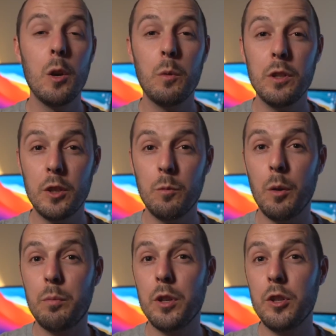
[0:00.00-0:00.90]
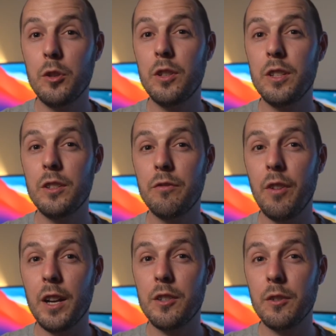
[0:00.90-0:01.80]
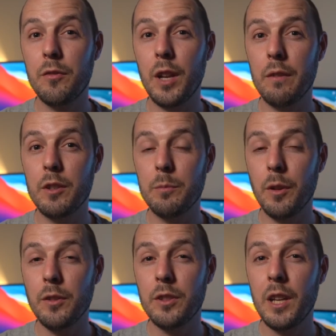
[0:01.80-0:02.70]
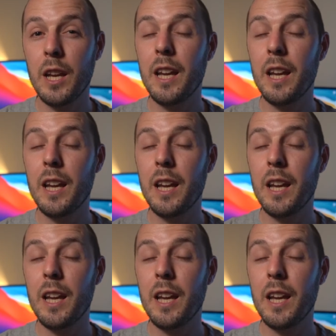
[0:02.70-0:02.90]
which is what produces the fight or flight response,